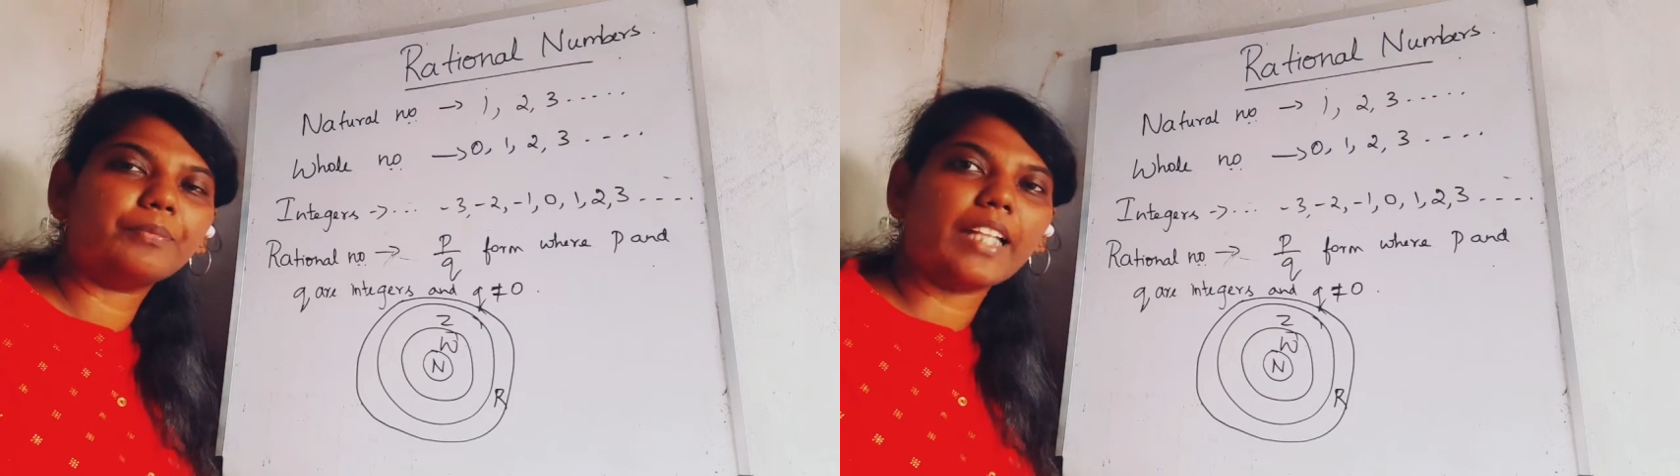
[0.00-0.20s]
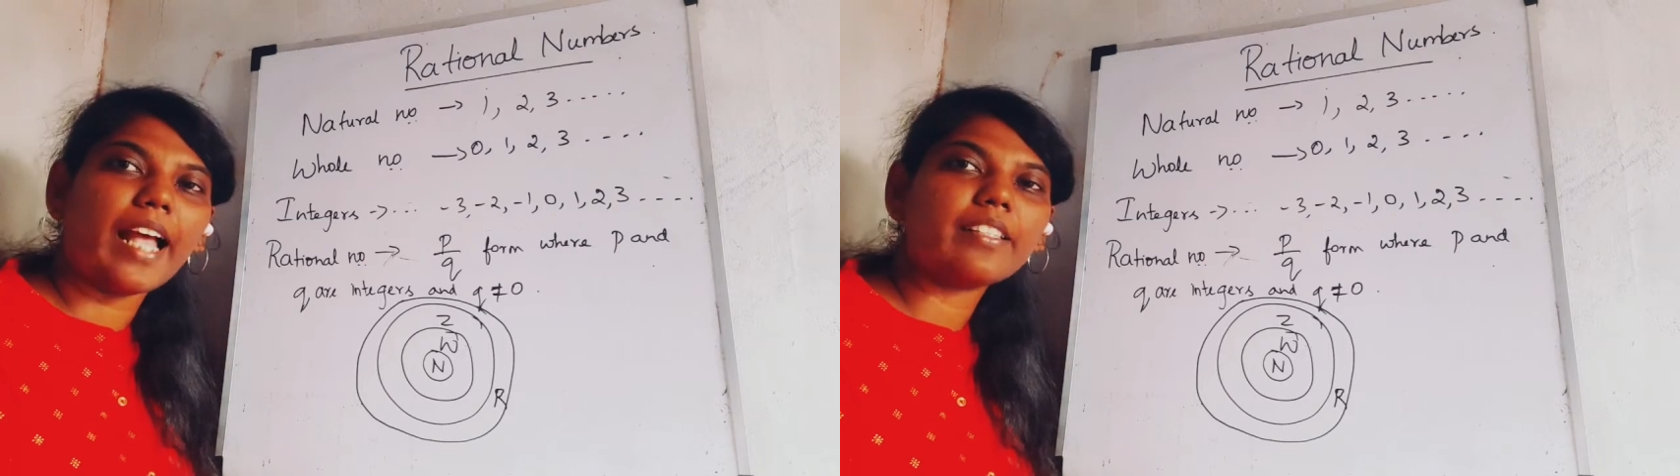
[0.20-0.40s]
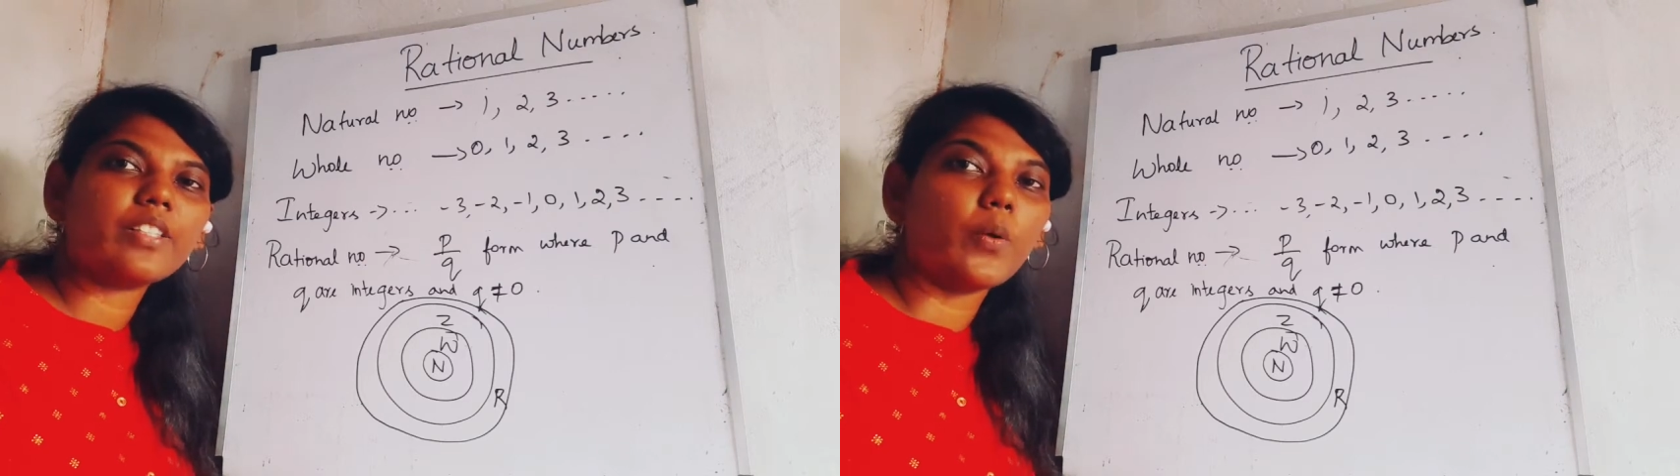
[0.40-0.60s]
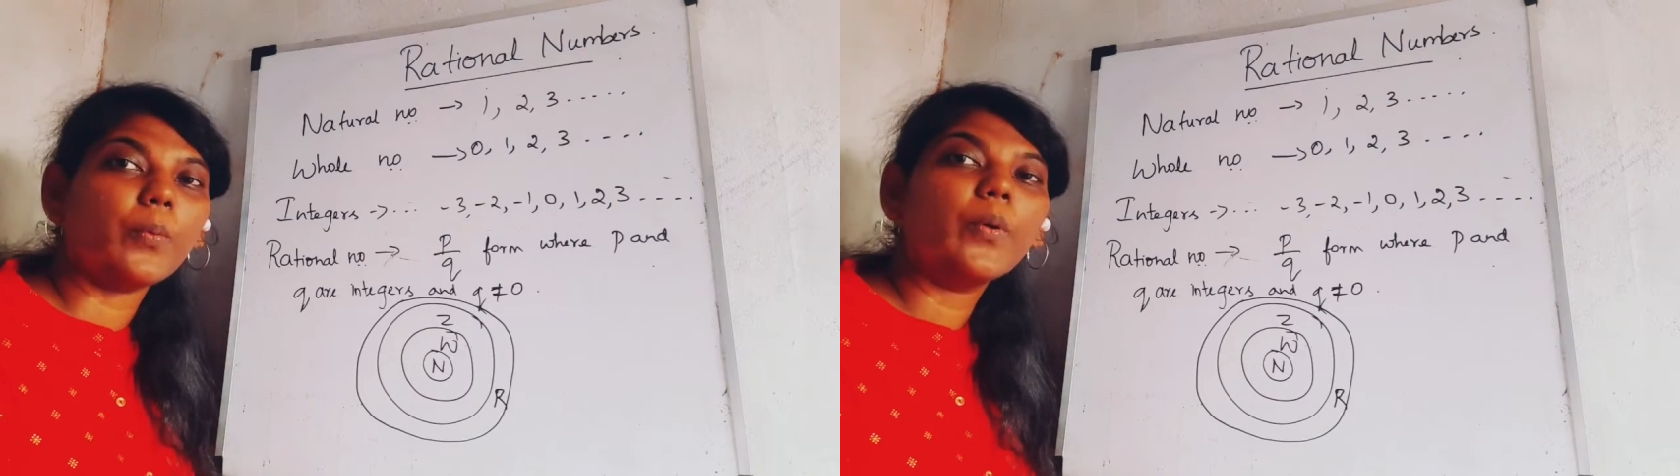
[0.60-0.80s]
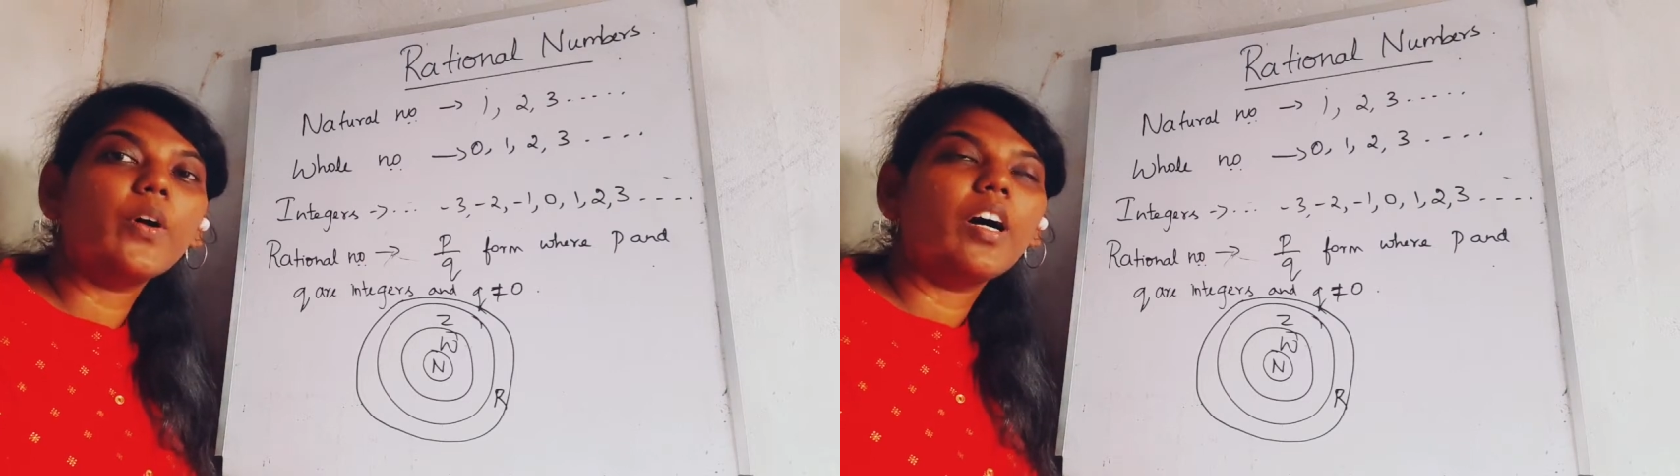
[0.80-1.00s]
class.
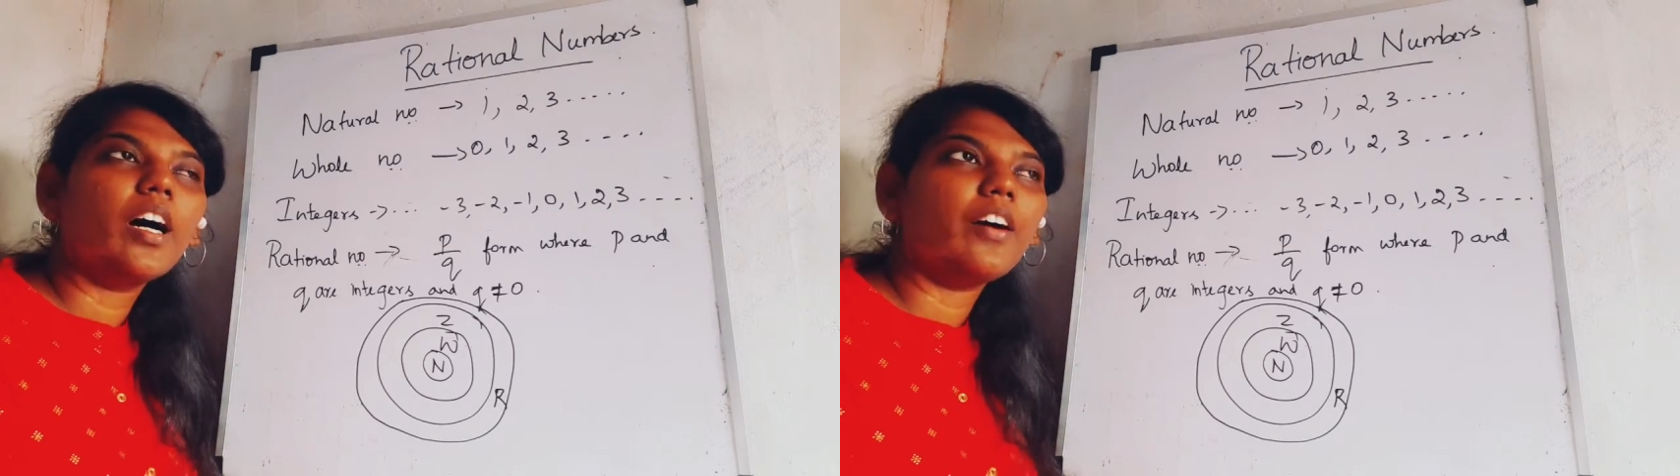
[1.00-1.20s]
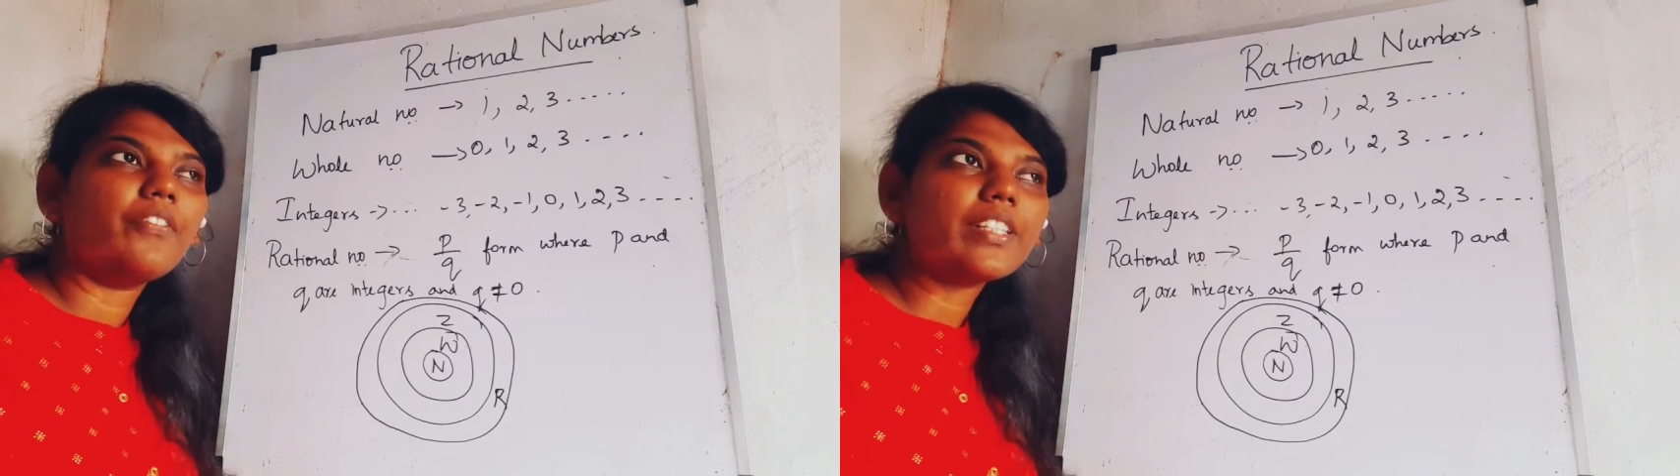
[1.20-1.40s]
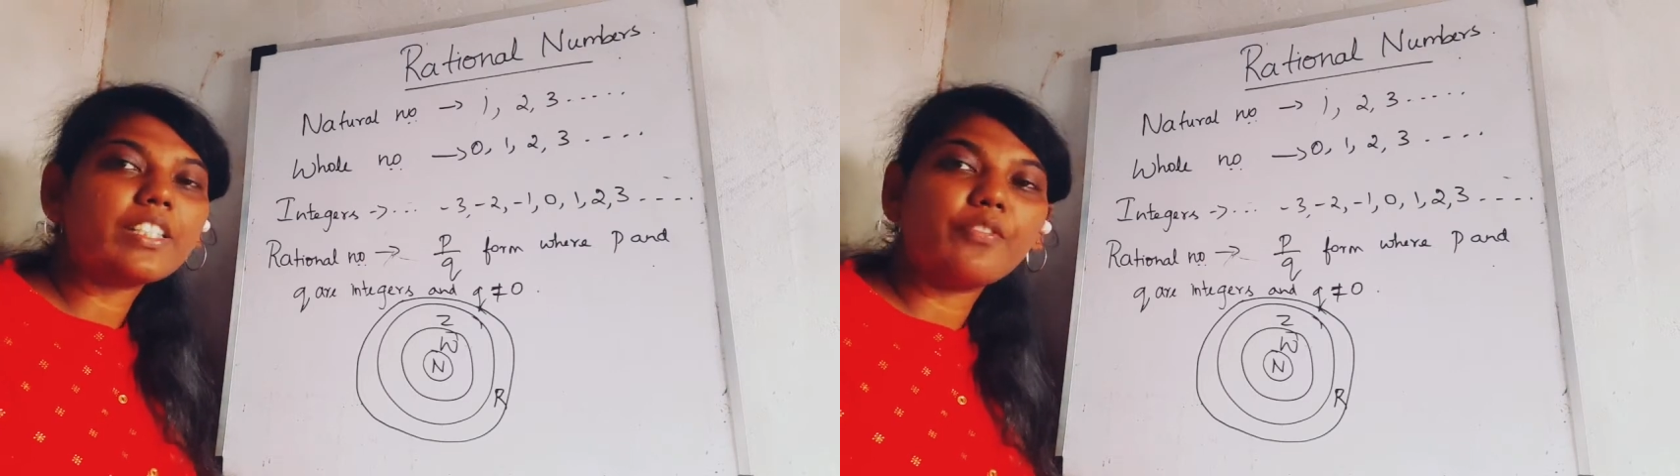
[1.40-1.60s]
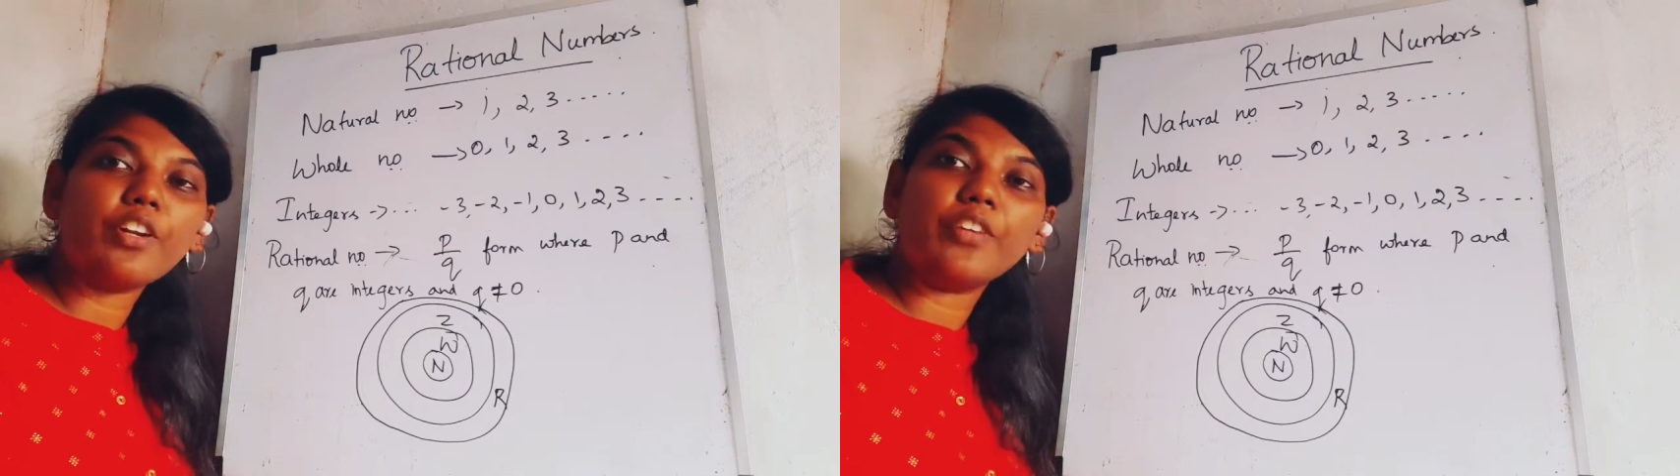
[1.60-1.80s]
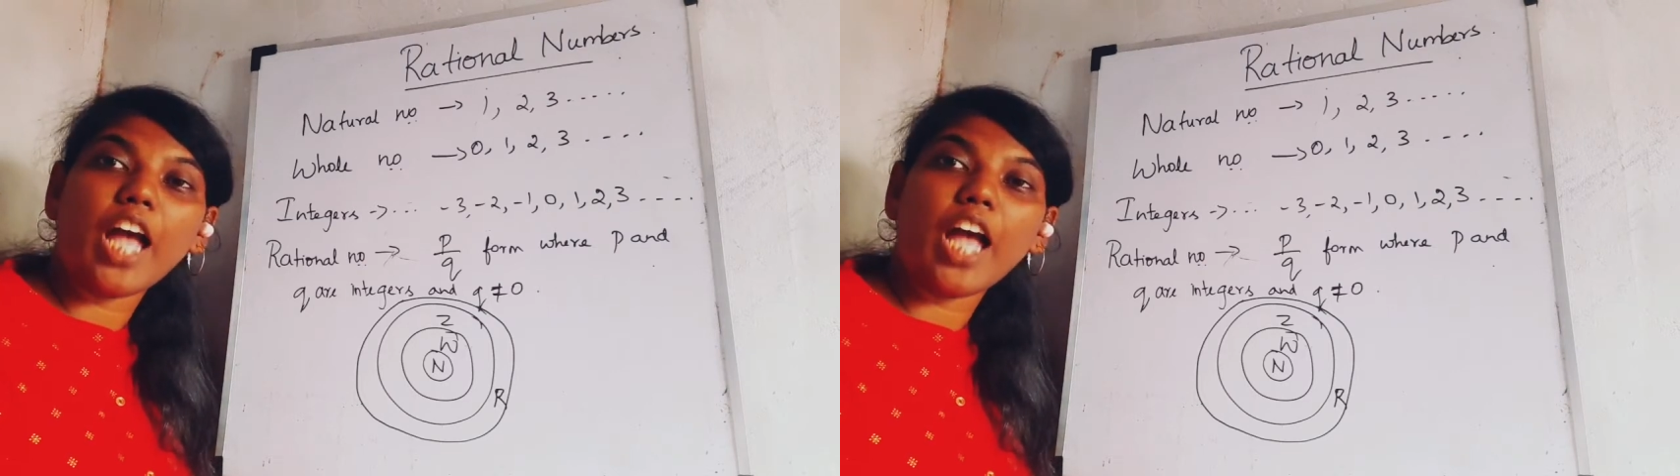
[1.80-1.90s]
So first of all,